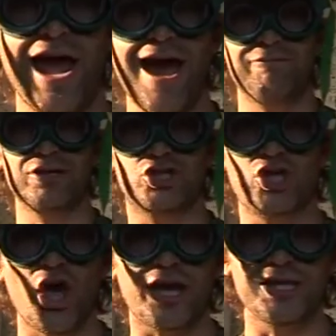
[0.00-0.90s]
have this
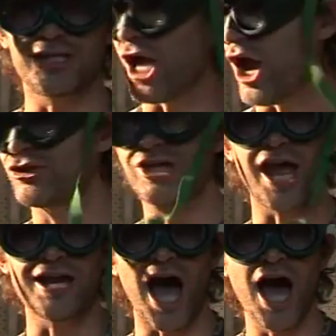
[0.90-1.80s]
turkey so
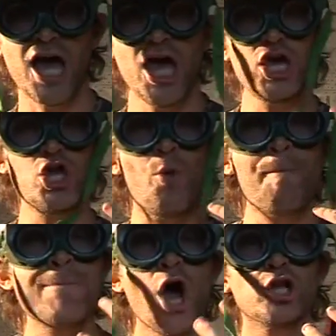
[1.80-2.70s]
tender, it'll
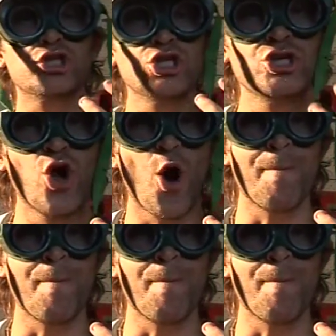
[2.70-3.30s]
melt in your